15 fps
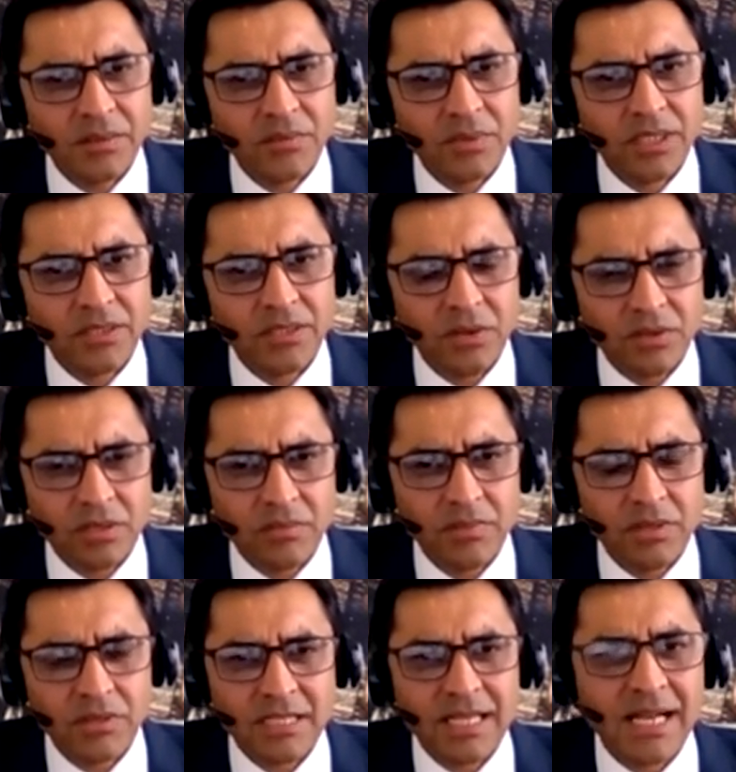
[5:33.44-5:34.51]
We talk
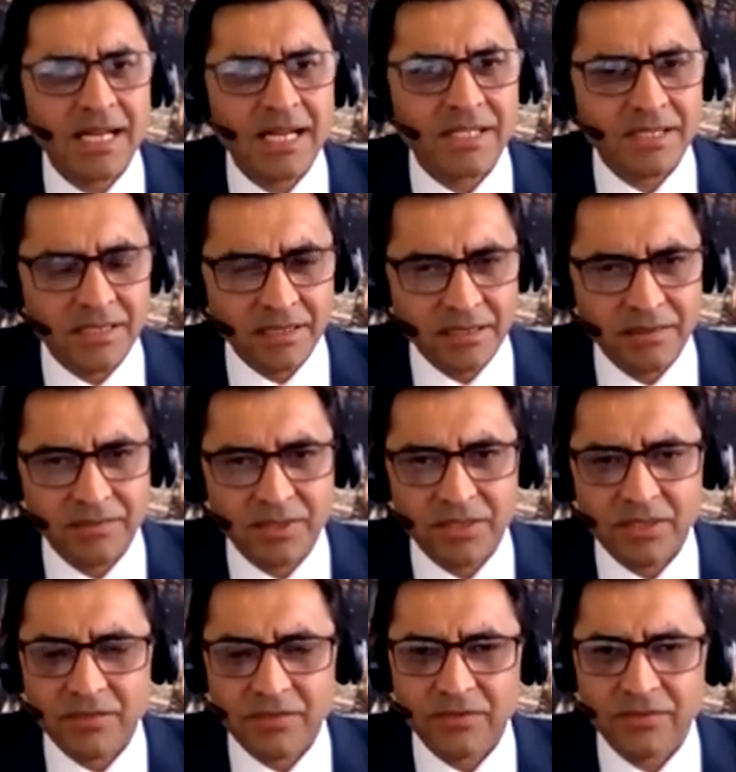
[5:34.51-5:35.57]
about Kaizen,
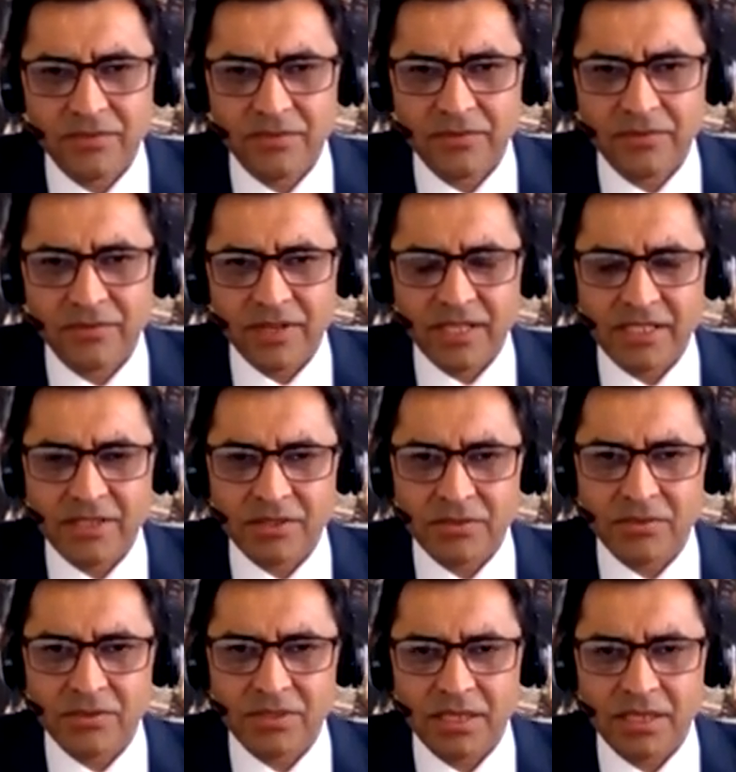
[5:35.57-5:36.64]
which is a phrase
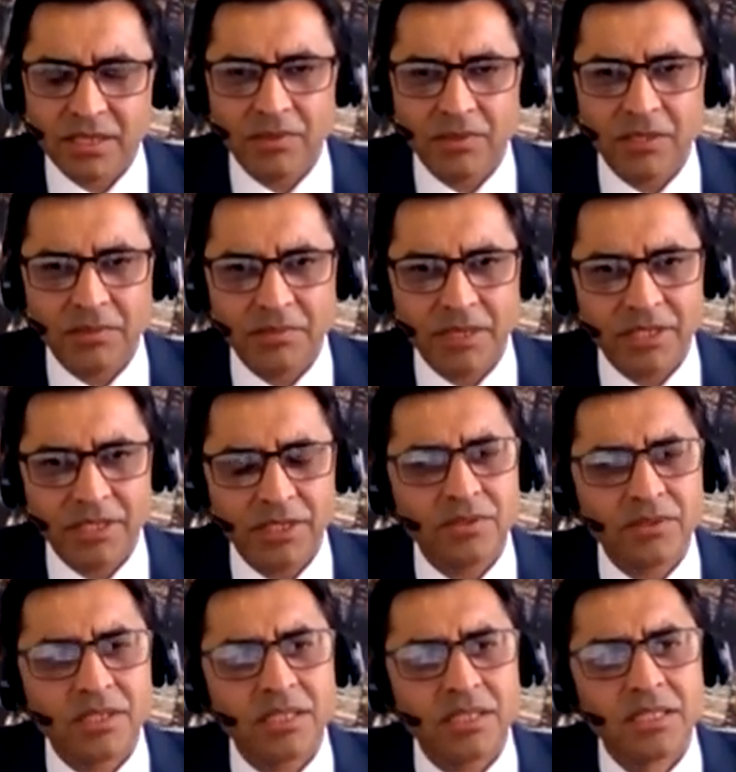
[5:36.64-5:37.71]
used and developed by
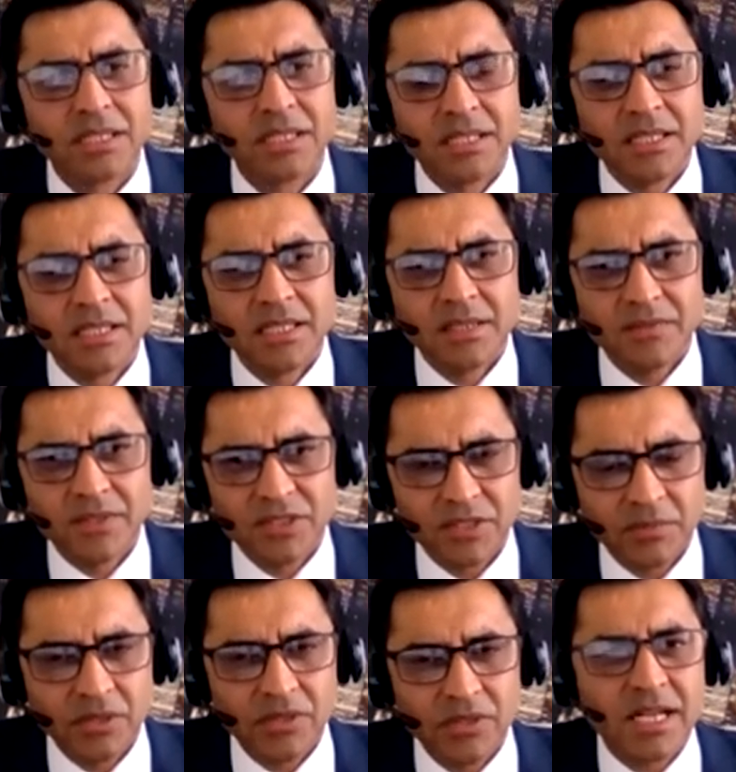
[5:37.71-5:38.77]
Toyota, which
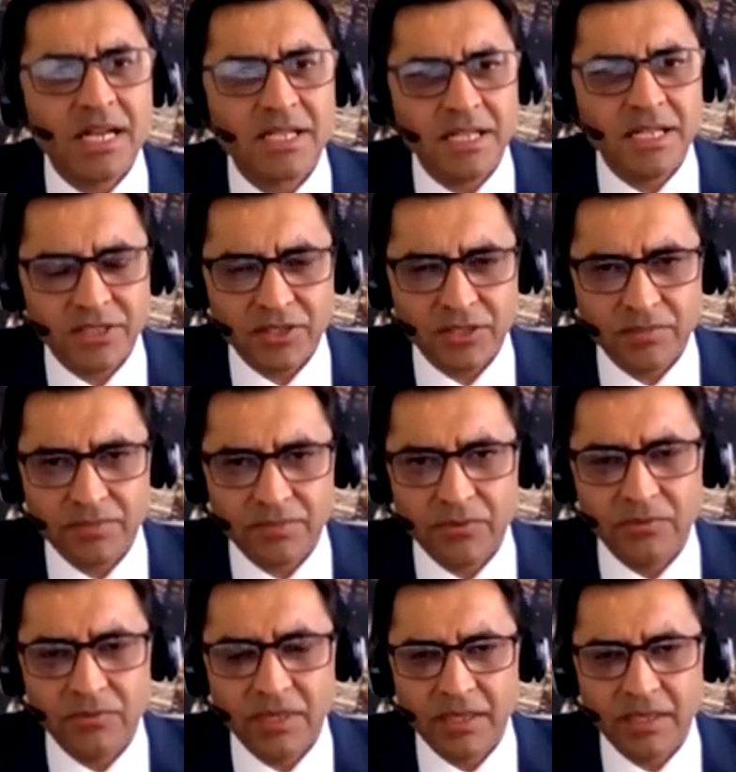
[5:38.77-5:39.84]
is about continuous
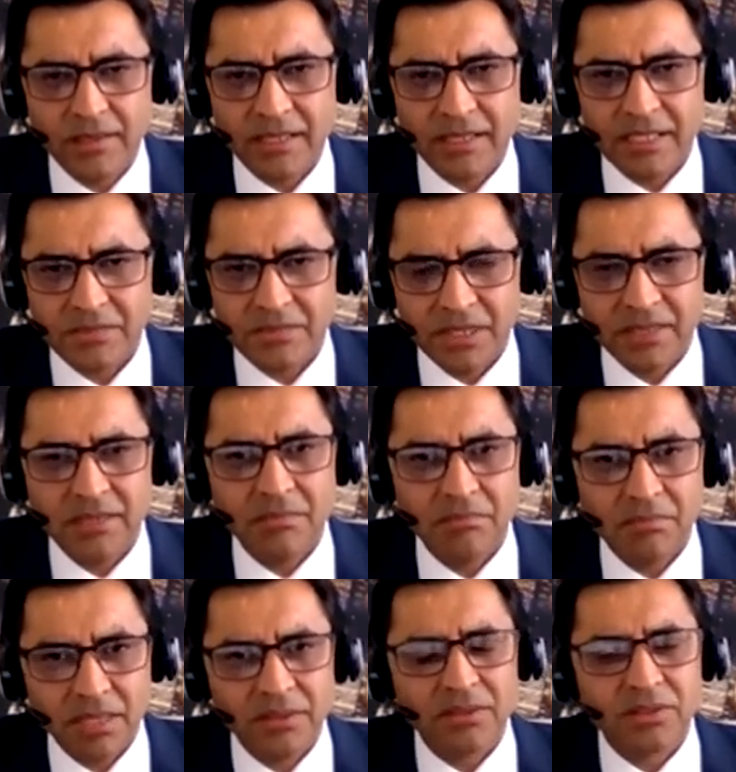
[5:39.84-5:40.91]
improvement. And that's been the
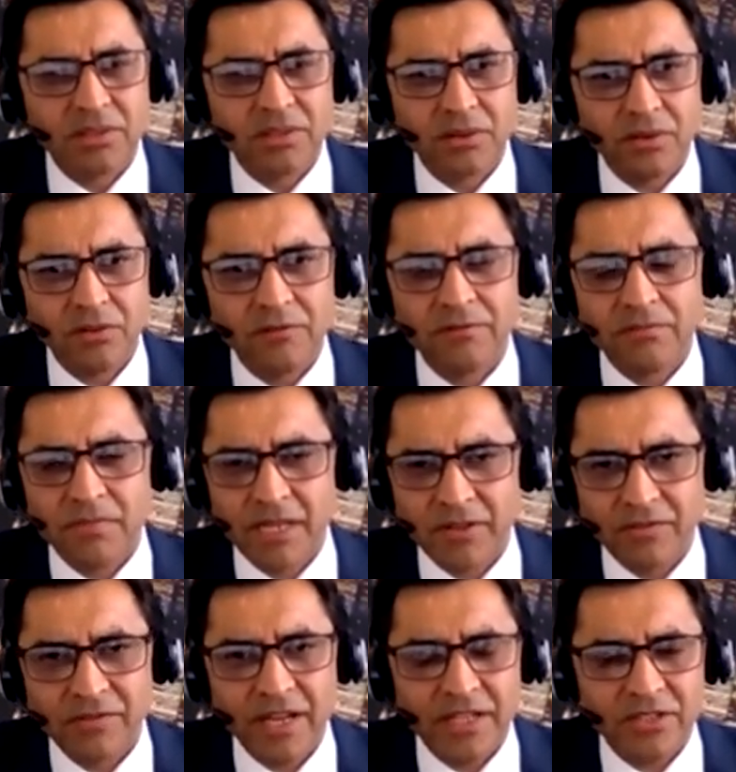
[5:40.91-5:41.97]
mantra of
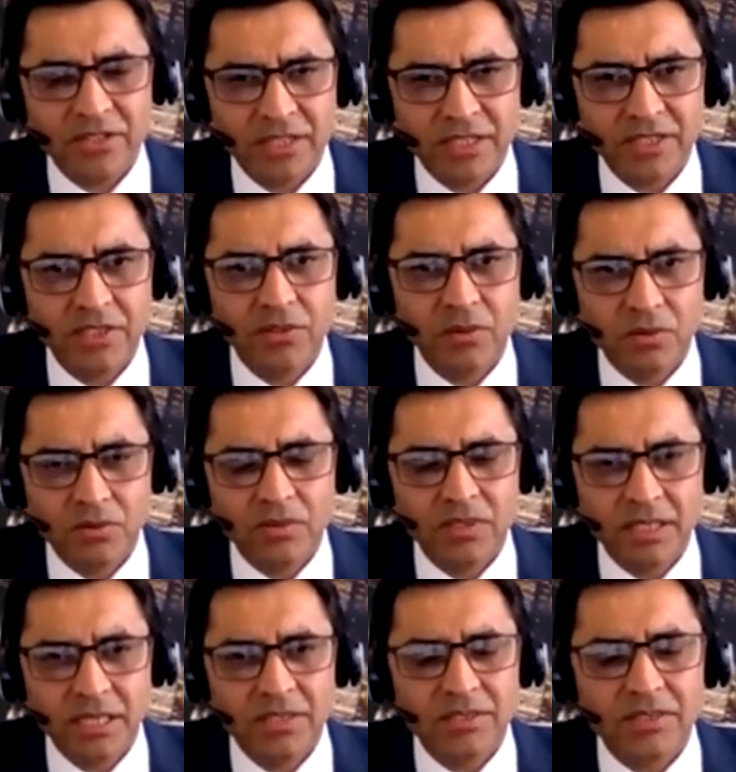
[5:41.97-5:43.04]
manufacturing in the auto
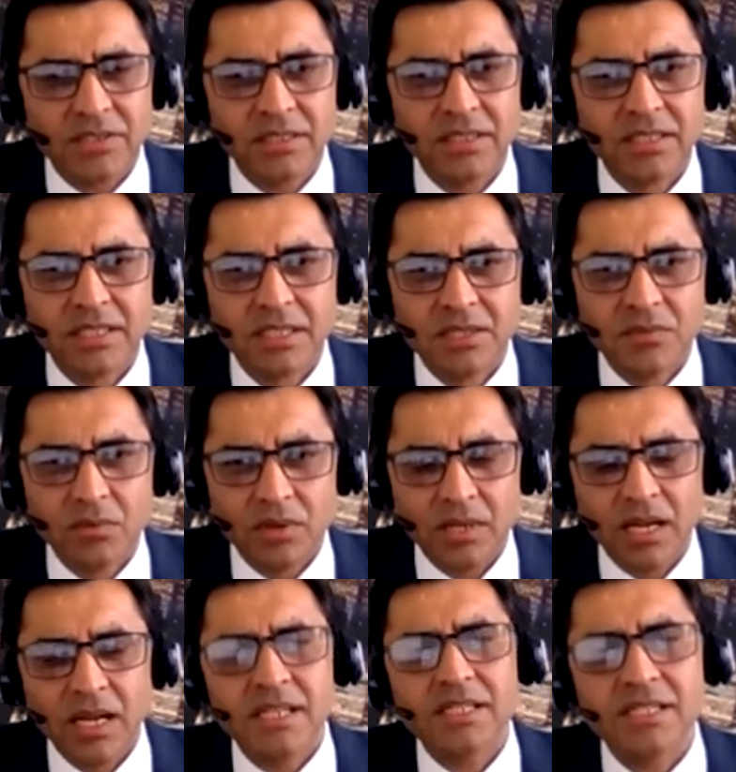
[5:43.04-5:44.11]
industry.
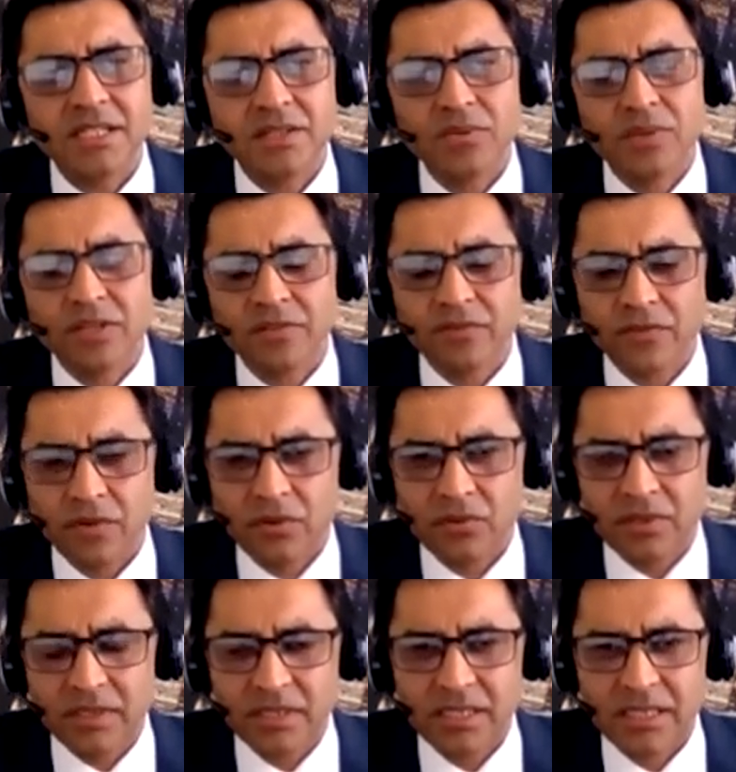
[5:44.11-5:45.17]
What I see going
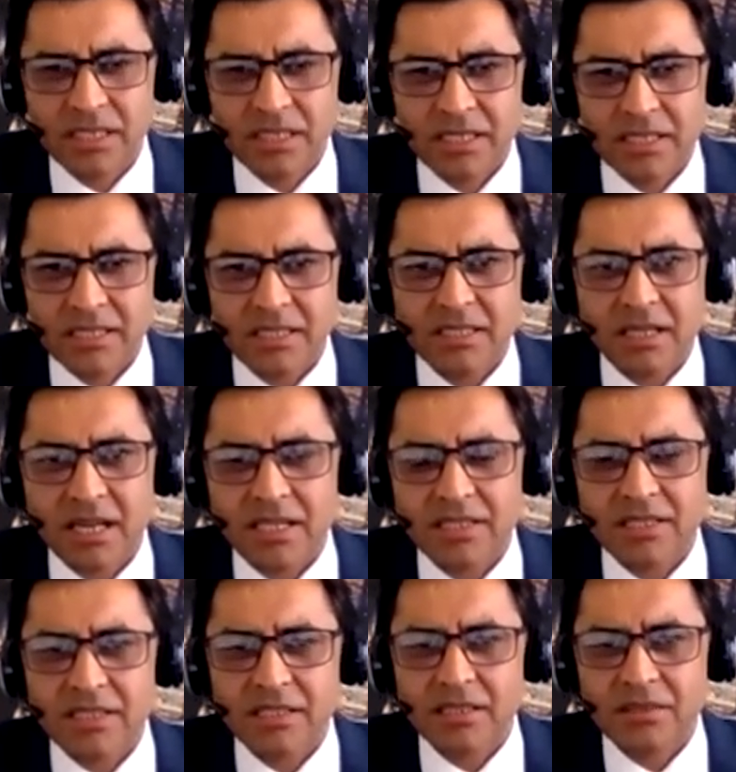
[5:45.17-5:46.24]
forward is
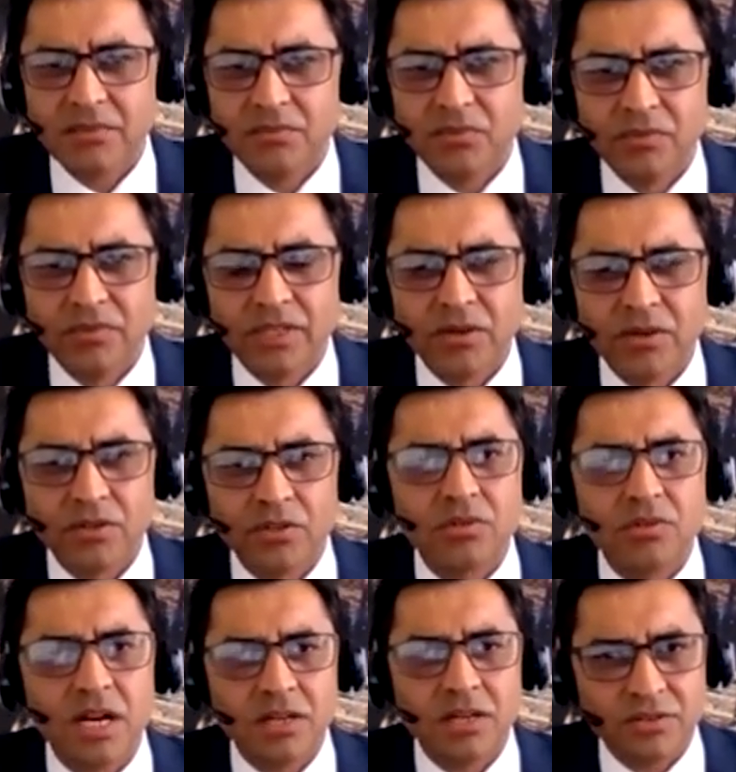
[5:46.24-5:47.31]
Kaizen moving on to
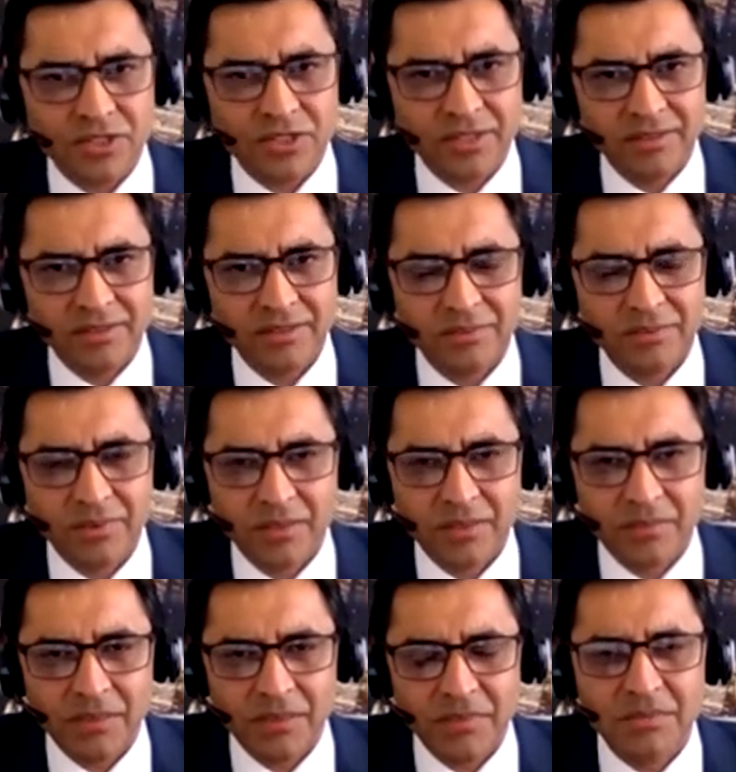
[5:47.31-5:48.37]
Kakushin. What
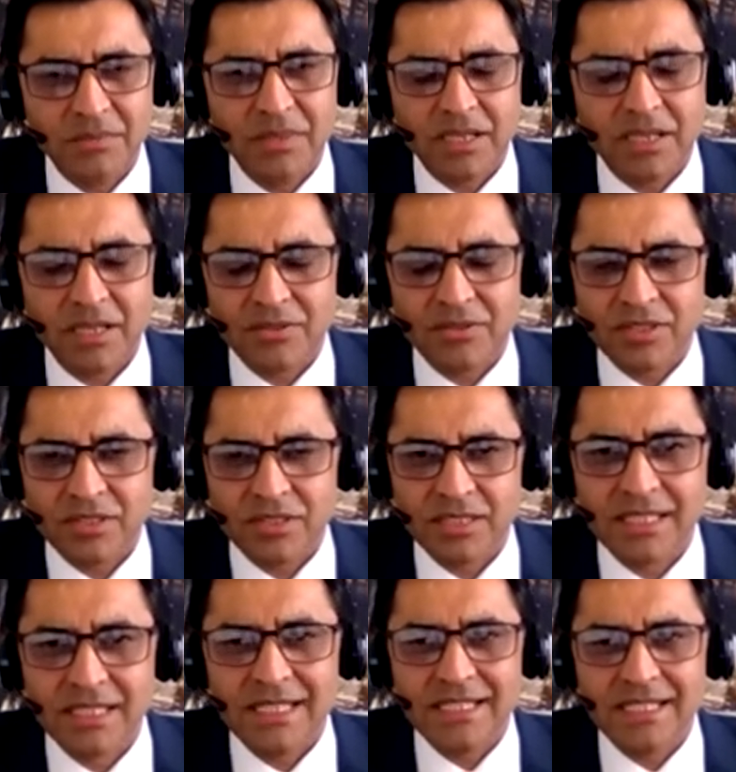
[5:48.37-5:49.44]
I mean by Kakushin
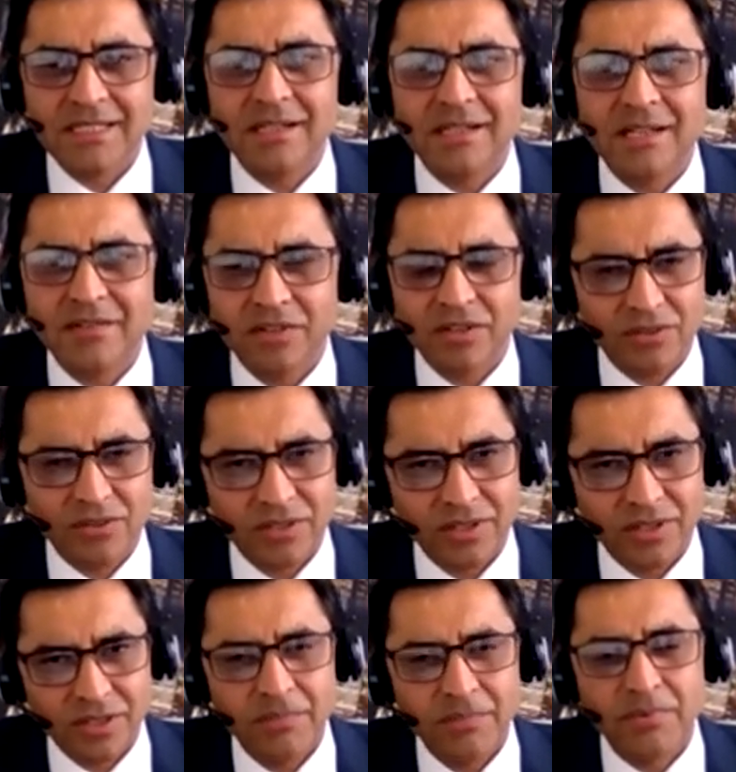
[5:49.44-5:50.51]
is
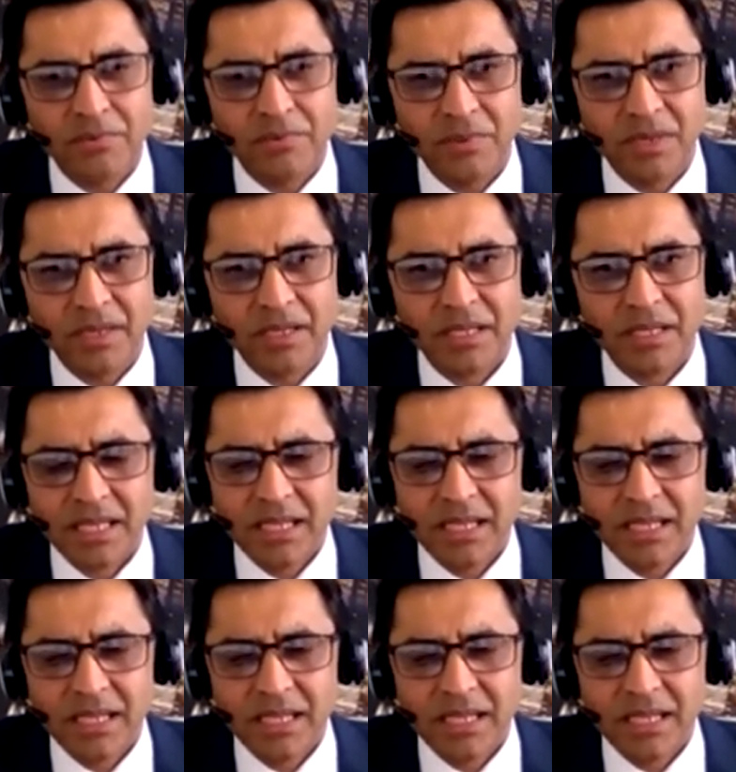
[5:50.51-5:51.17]
revolutionary improvement.